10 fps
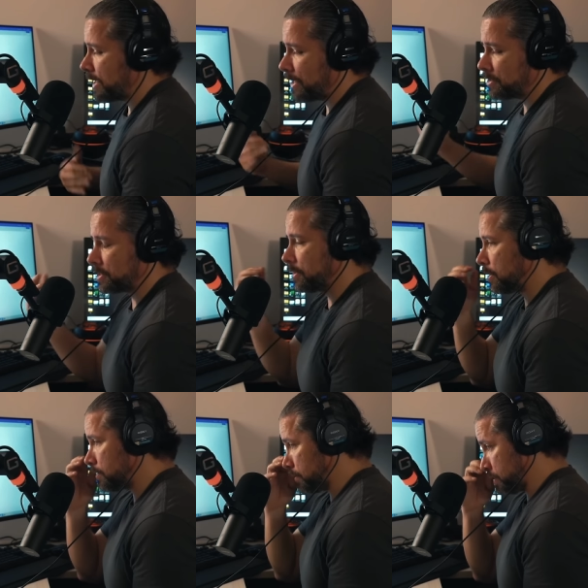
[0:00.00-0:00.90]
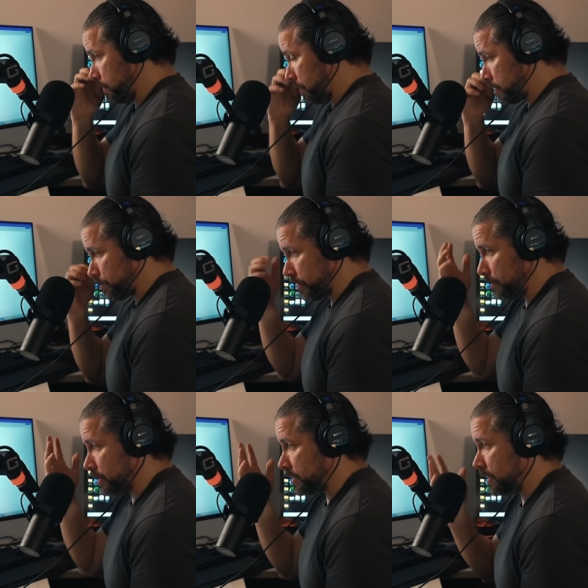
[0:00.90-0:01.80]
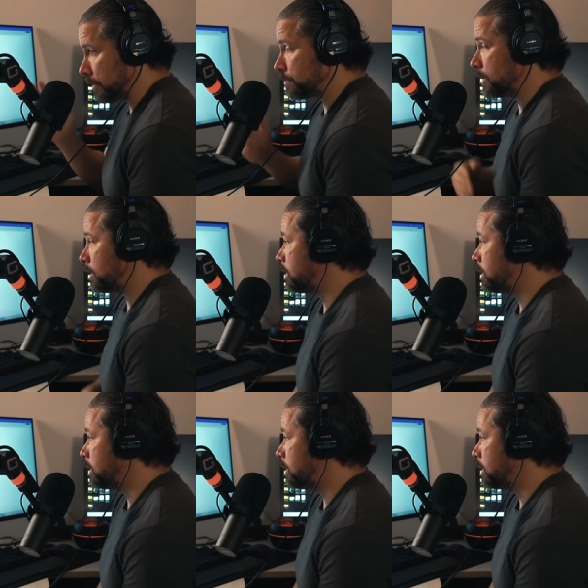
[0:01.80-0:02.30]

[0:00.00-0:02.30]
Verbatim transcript: How does she holler? She, well, she pretty much yelped it.